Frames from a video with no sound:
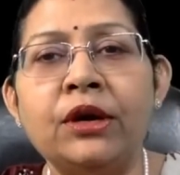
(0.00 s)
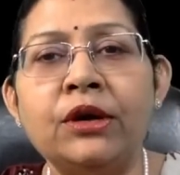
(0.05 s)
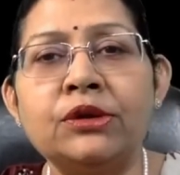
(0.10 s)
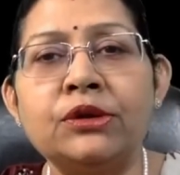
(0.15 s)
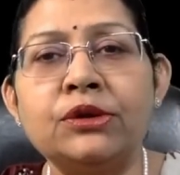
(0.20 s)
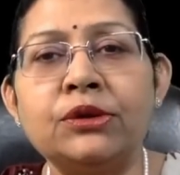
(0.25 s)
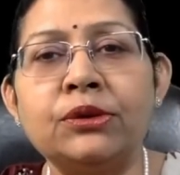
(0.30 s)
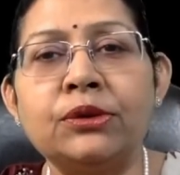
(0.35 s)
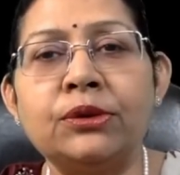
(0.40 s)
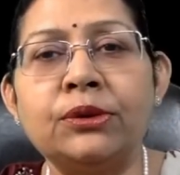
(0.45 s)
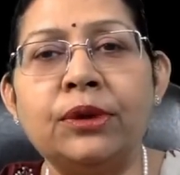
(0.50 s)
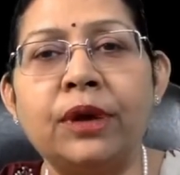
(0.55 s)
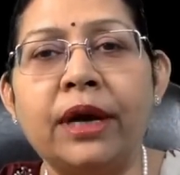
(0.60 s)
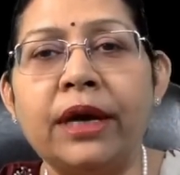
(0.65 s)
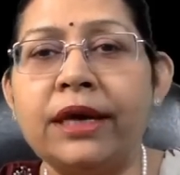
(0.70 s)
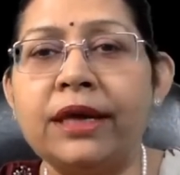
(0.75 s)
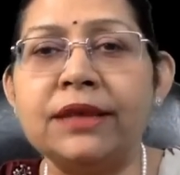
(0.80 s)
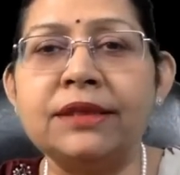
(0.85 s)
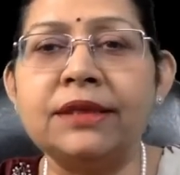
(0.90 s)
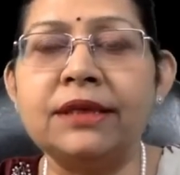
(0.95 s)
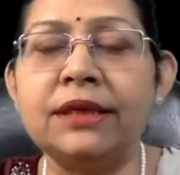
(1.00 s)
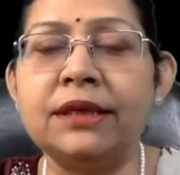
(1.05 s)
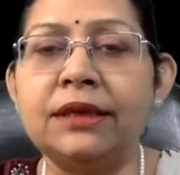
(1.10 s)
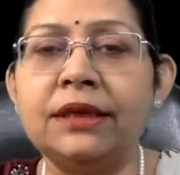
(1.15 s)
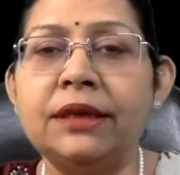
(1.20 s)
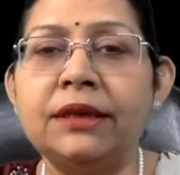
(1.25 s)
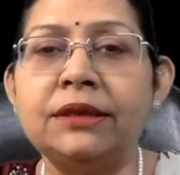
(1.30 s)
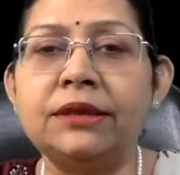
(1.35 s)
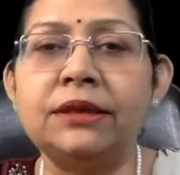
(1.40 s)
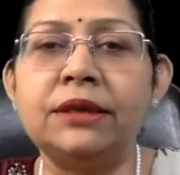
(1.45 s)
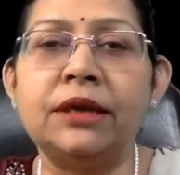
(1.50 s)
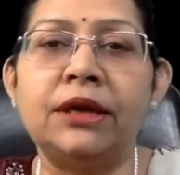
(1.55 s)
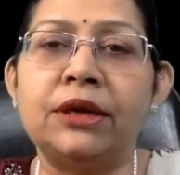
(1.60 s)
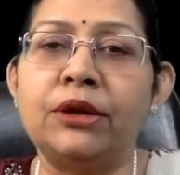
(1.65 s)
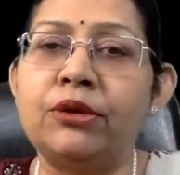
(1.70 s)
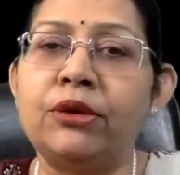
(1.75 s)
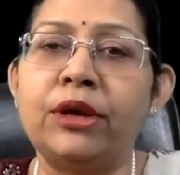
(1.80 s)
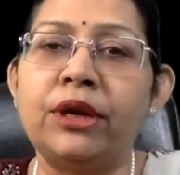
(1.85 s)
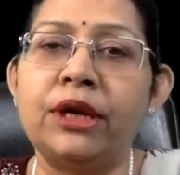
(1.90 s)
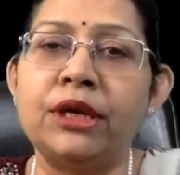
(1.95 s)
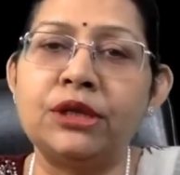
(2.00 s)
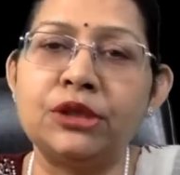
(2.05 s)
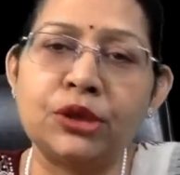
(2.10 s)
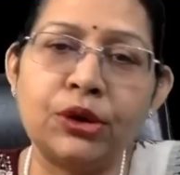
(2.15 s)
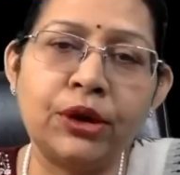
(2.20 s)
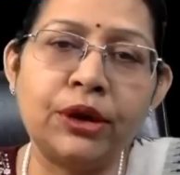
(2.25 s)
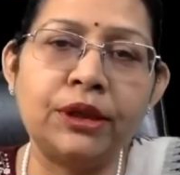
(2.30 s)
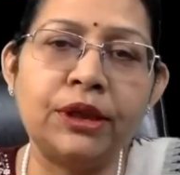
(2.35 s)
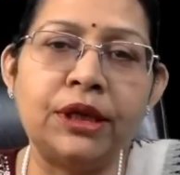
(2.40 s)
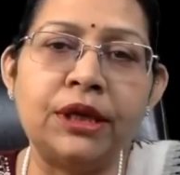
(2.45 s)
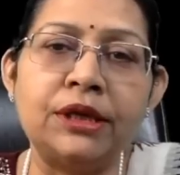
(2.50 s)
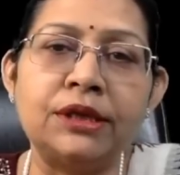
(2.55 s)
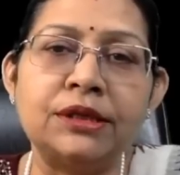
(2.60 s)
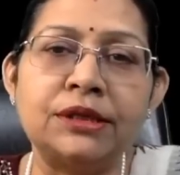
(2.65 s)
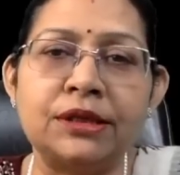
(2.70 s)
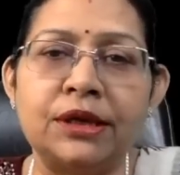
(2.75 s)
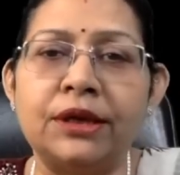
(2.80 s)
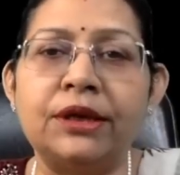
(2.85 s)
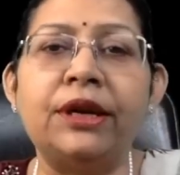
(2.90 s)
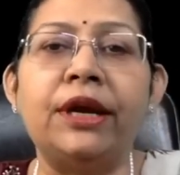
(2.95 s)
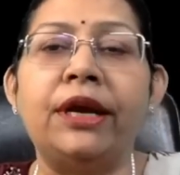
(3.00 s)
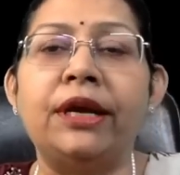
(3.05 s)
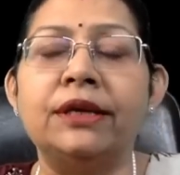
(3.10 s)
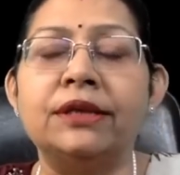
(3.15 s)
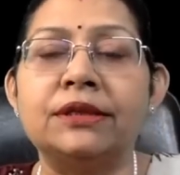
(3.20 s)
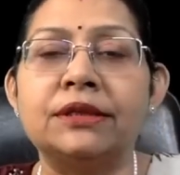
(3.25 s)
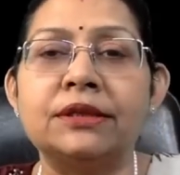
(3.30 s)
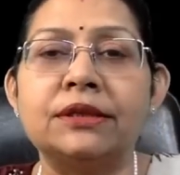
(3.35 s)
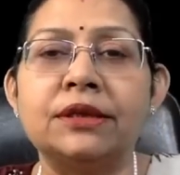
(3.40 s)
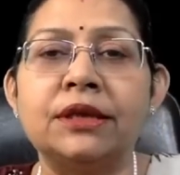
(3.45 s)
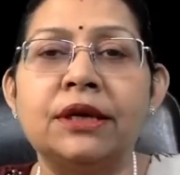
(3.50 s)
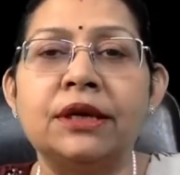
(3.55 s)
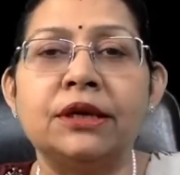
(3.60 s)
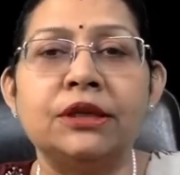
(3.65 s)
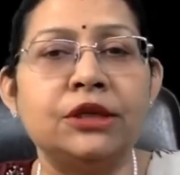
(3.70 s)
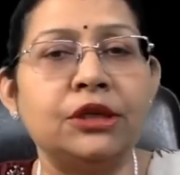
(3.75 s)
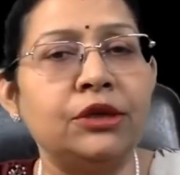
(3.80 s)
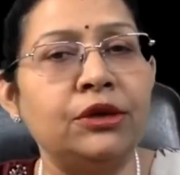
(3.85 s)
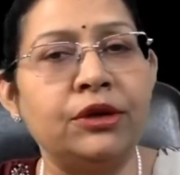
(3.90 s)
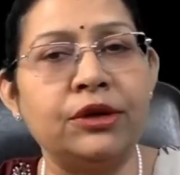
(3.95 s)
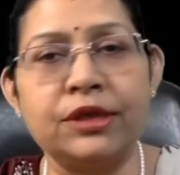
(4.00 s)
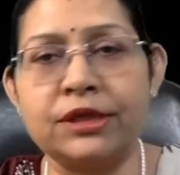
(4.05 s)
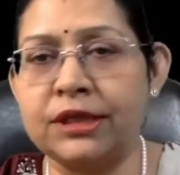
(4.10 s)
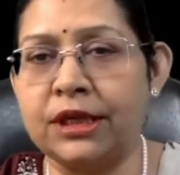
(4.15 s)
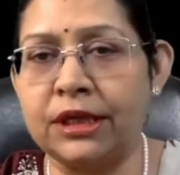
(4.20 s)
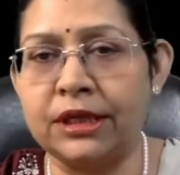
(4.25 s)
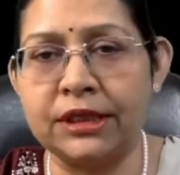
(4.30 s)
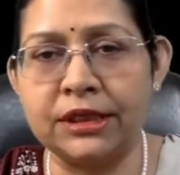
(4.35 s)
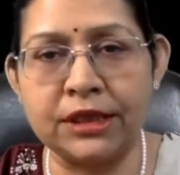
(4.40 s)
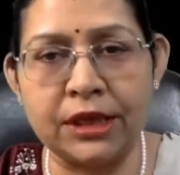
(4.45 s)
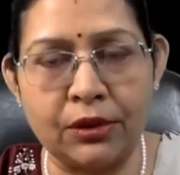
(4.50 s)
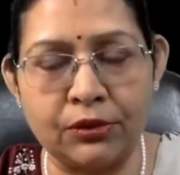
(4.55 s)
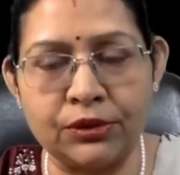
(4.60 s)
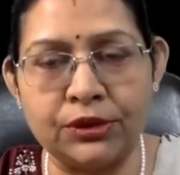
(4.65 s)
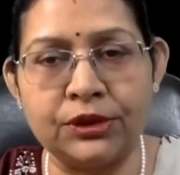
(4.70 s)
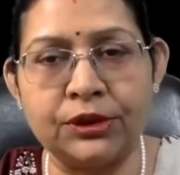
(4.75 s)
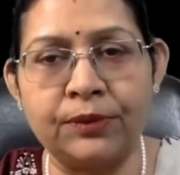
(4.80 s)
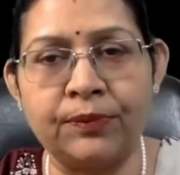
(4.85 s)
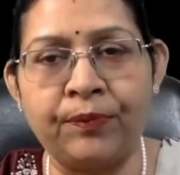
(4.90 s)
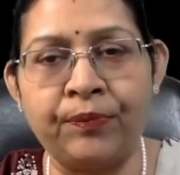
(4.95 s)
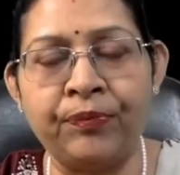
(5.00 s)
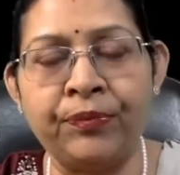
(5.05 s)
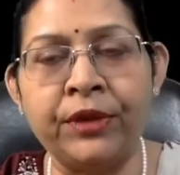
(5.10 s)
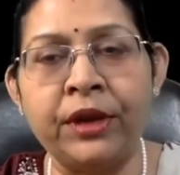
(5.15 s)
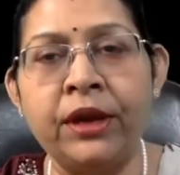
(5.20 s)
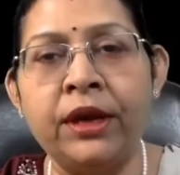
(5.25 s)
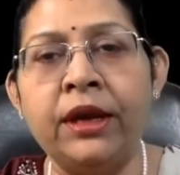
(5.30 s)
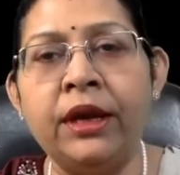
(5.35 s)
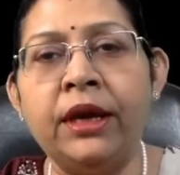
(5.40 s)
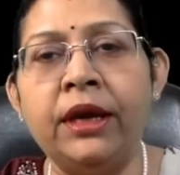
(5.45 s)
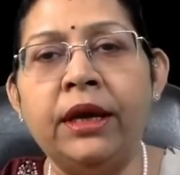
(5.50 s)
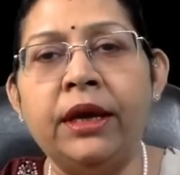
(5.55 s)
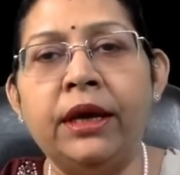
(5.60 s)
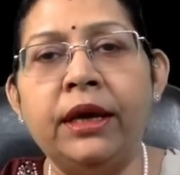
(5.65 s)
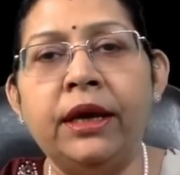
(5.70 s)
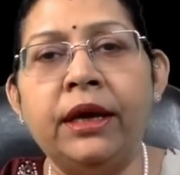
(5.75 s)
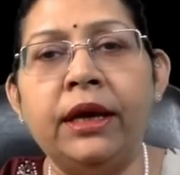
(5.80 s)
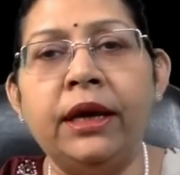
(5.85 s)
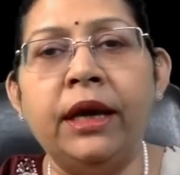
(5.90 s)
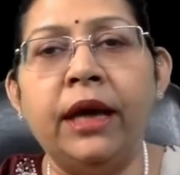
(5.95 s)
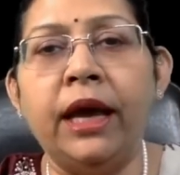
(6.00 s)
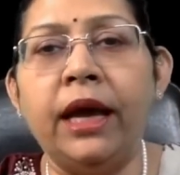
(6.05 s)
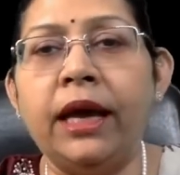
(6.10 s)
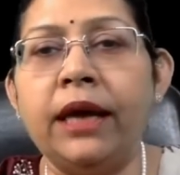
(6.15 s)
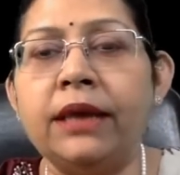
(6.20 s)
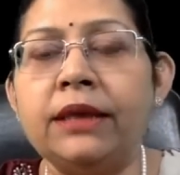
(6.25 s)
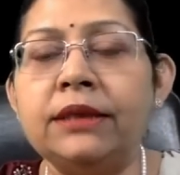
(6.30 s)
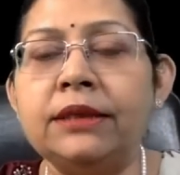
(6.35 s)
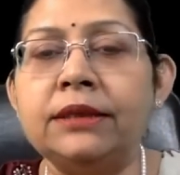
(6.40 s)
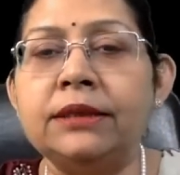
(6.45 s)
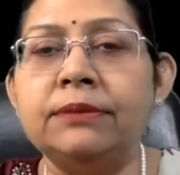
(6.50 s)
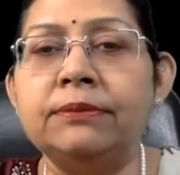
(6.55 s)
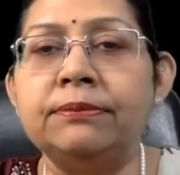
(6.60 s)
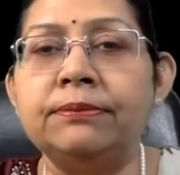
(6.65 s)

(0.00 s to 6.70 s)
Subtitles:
So I can say that you can enjoy these days till your result is out. And